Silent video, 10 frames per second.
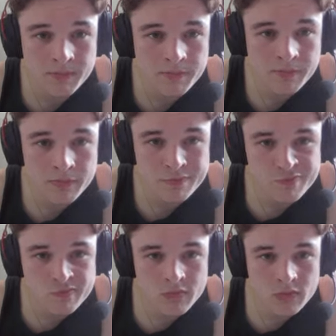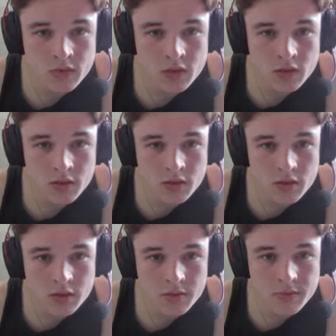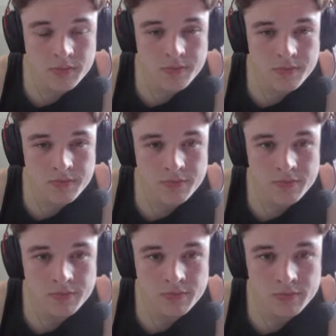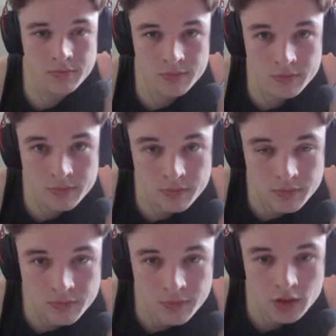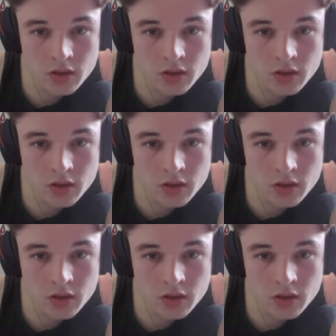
Nobody speaks.